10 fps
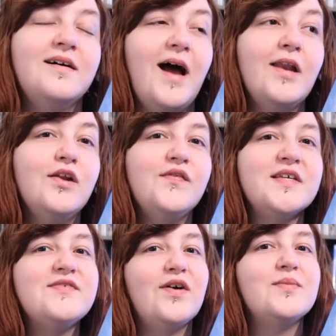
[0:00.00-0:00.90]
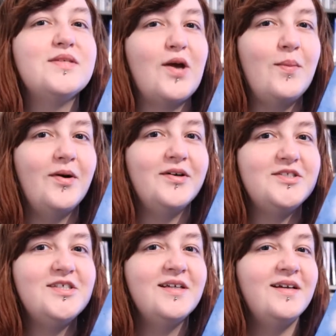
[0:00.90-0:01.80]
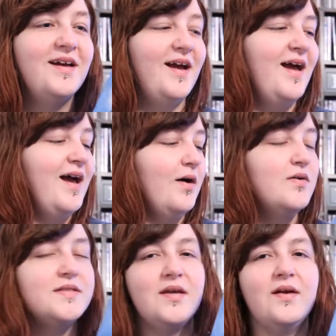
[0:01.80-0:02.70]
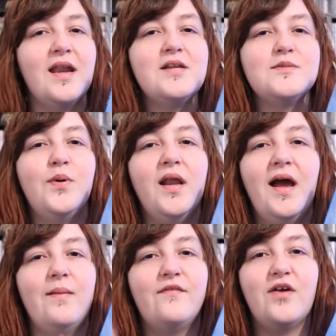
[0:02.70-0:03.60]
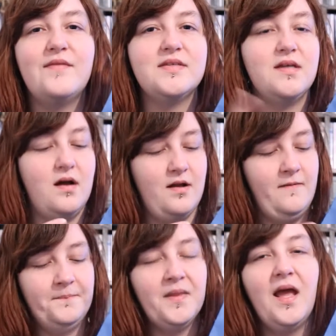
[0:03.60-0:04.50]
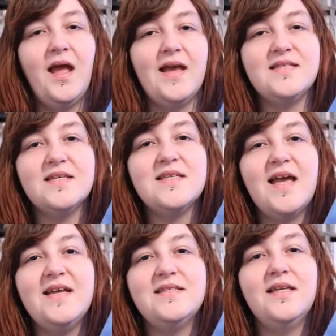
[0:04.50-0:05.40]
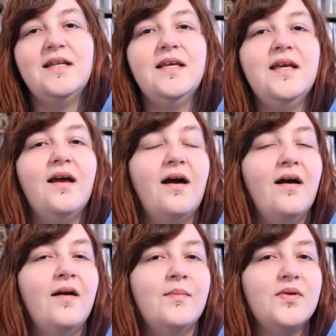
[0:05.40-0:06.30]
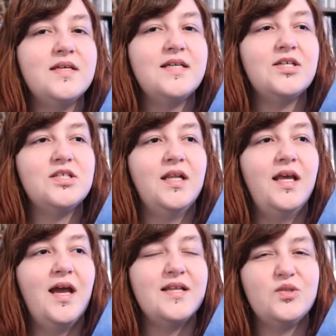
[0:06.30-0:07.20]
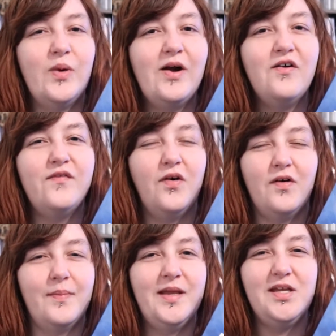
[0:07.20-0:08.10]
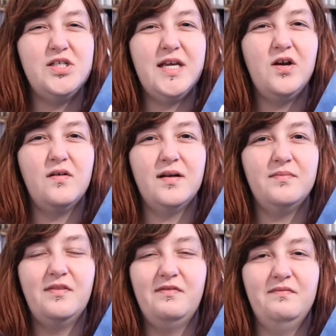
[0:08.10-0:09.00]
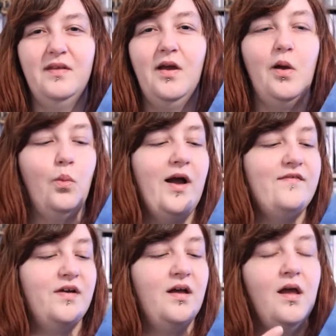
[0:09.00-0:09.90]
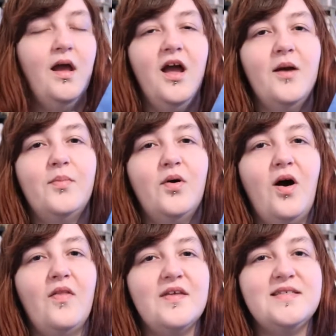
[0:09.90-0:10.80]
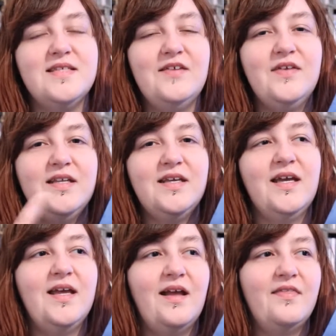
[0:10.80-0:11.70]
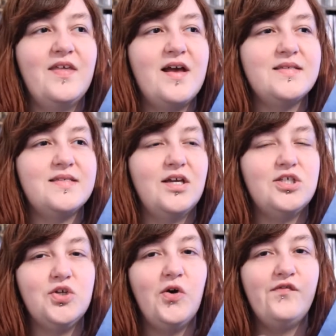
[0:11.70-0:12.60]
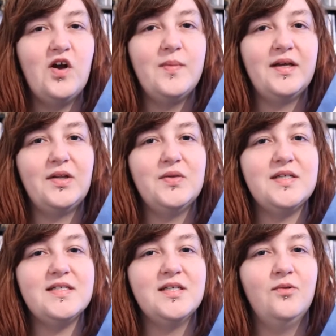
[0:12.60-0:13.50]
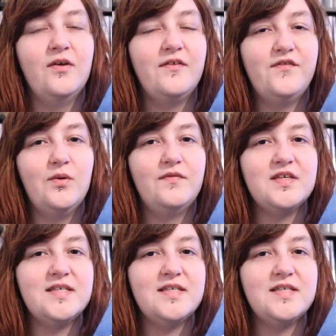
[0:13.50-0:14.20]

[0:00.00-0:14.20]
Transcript: I love this film so much. Also, can I just point out before I even start, it says 18 here, but it's actually a 12 or a PG or a whatever. But on this DVD, there's a short film included with a few of the